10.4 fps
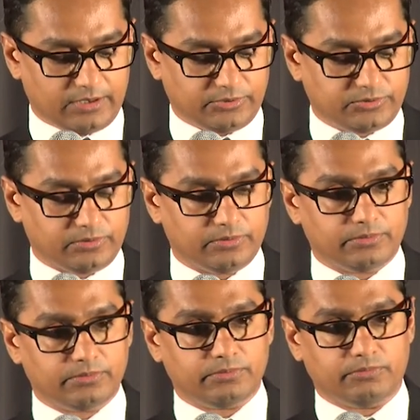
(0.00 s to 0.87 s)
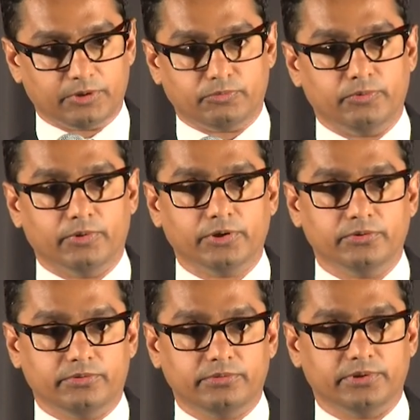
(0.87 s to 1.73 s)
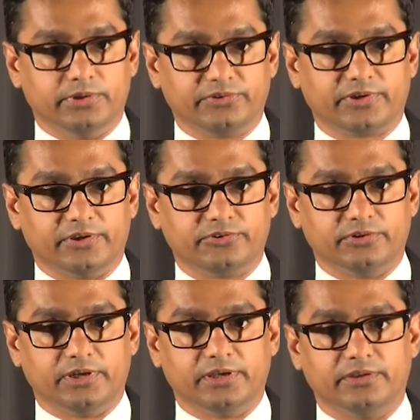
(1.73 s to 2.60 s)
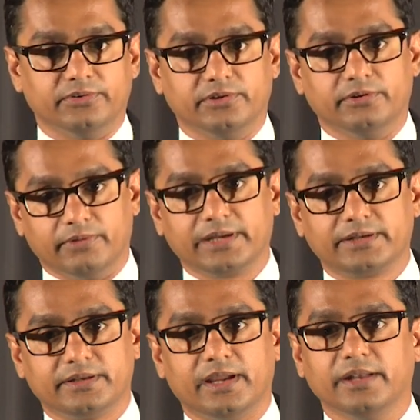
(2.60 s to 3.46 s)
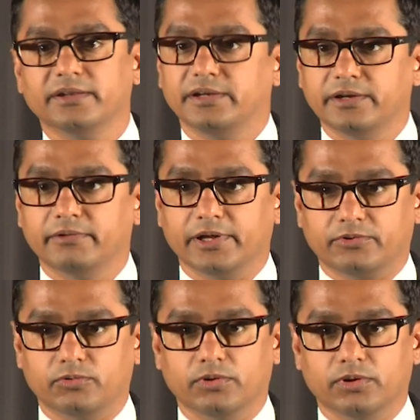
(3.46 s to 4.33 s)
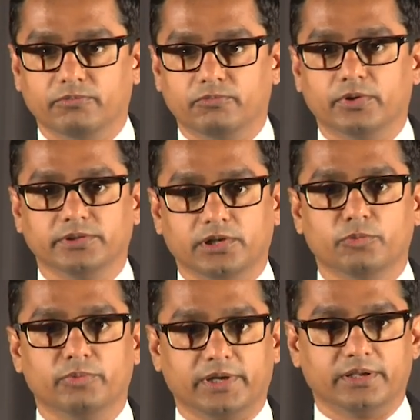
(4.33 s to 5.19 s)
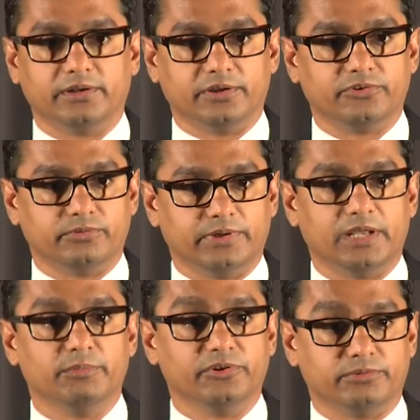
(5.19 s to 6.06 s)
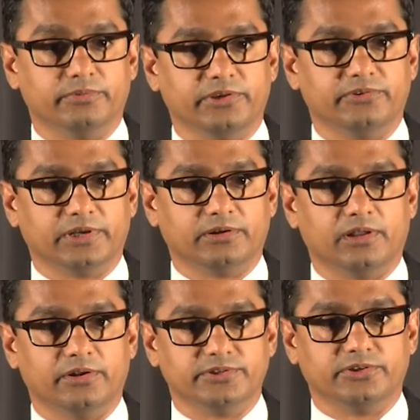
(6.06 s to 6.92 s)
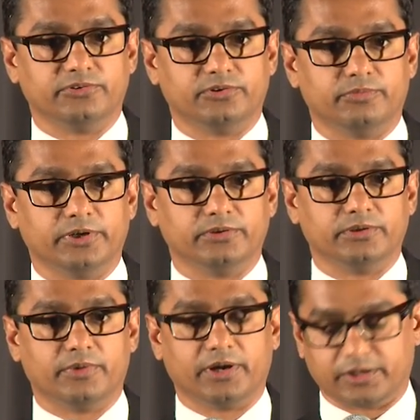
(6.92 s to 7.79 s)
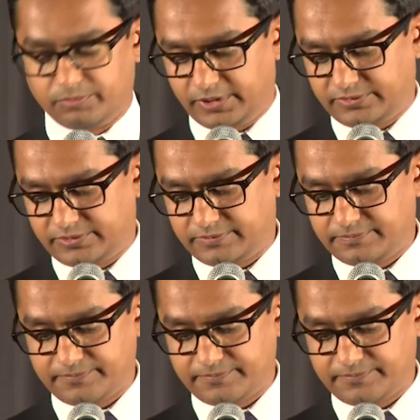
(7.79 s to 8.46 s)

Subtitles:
So what we want to discuss today is a direct and an indirect role of what the lubricant does to enable some of these technologies to bring to the marketplace.